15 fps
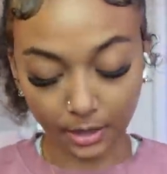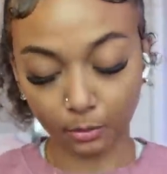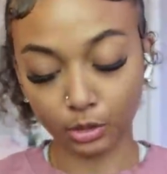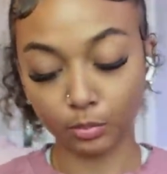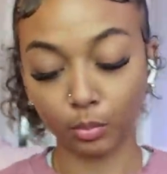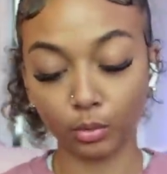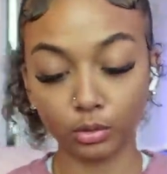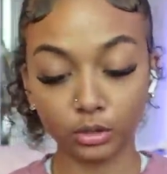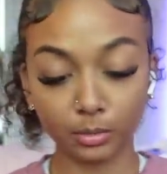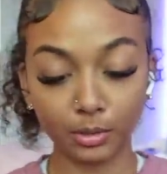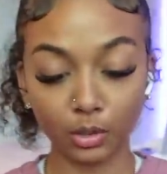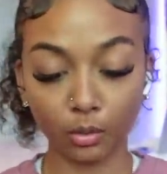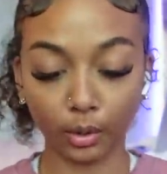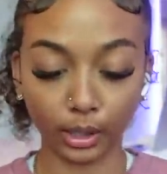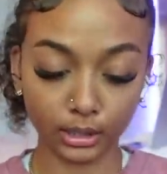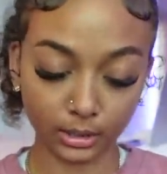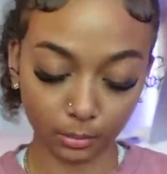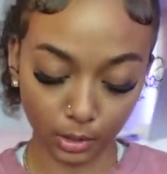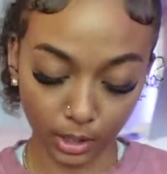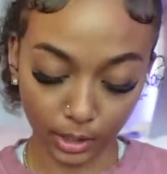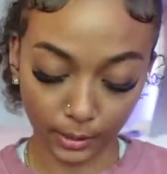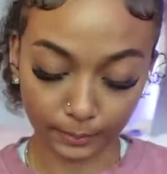and we're supposed to be going
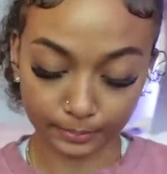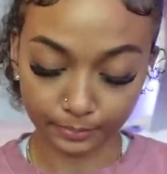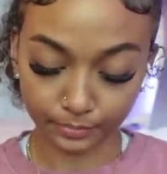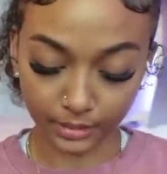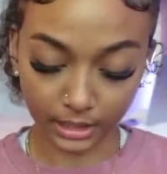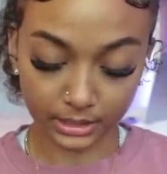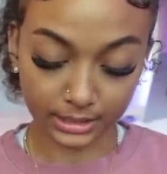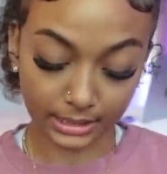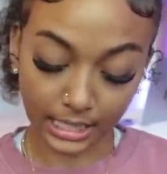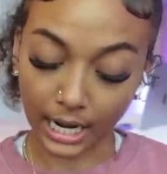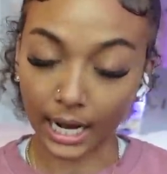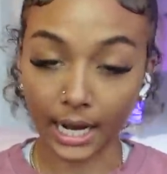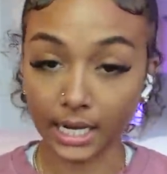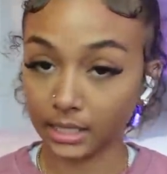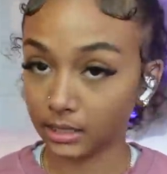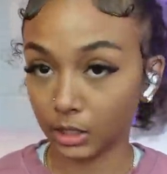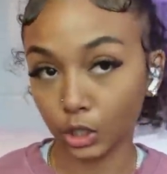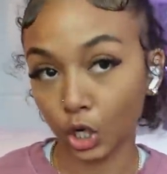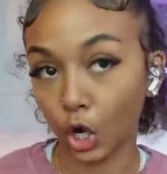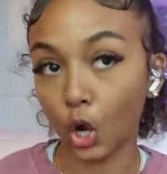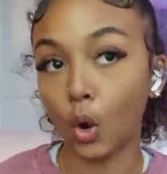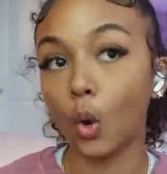somewhere that's nice, you
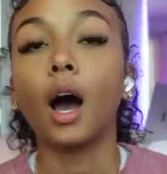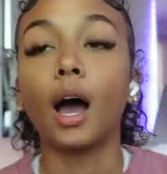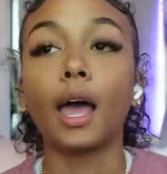know,